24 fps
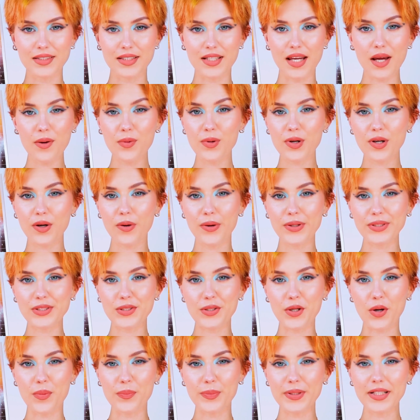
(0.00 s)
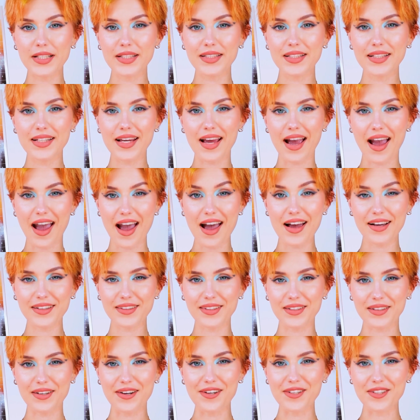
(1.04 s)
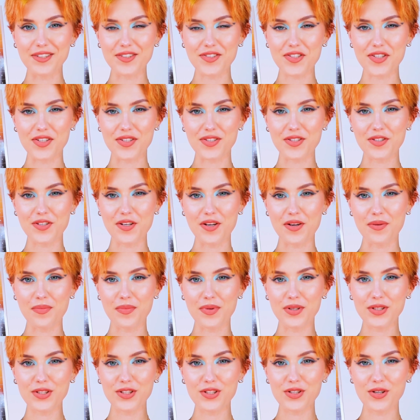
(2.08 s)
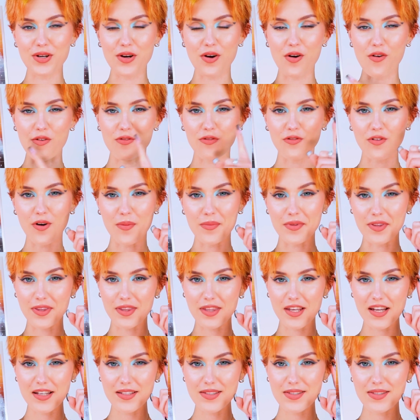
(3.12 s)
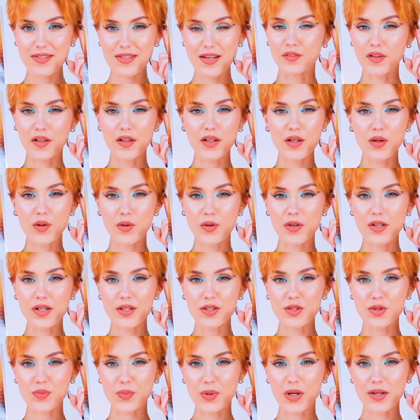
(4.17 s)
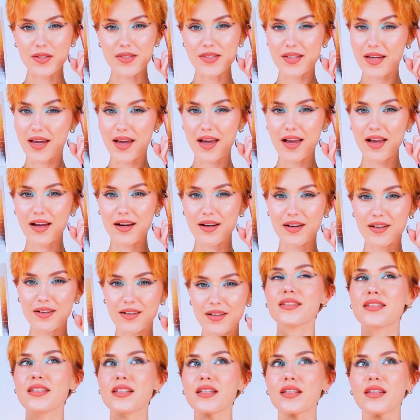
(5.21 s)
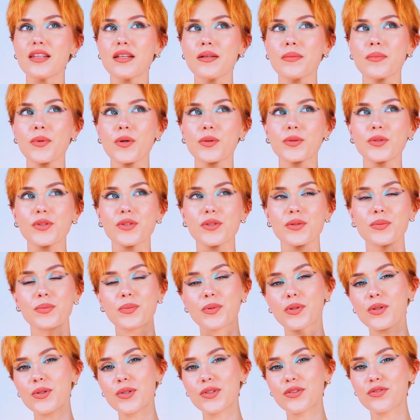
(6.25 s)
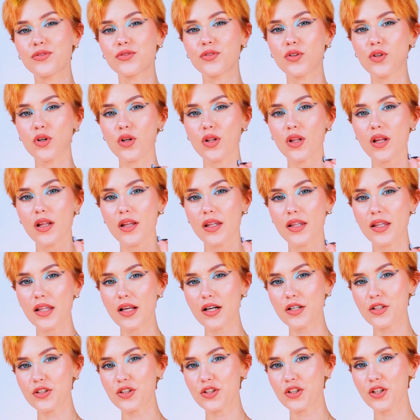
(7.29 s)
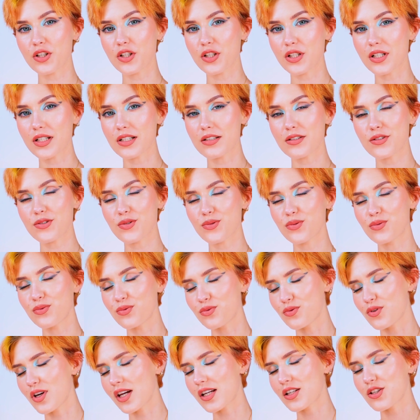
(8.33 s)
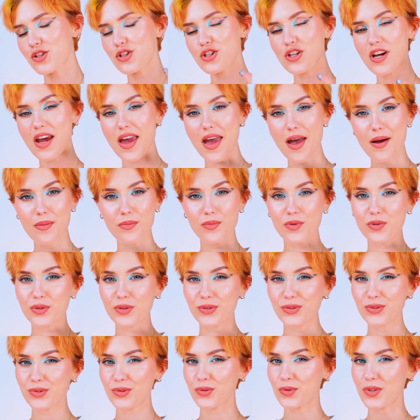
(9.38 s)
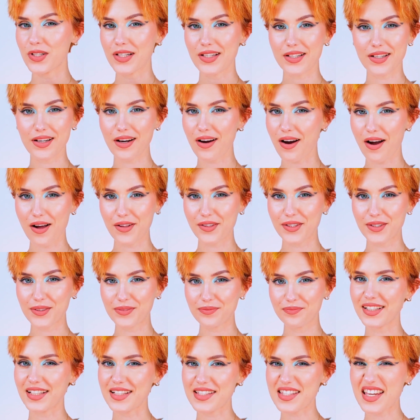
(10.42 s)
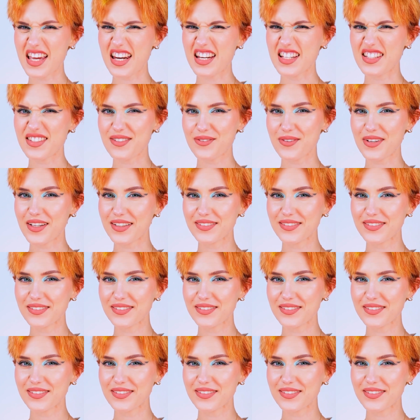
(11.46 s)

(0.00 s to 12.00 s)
Today we're going to completely hack the color system to go from this very orange brassy hair to the most beautiful, luxurious, rich emerald green color. Let's get into it.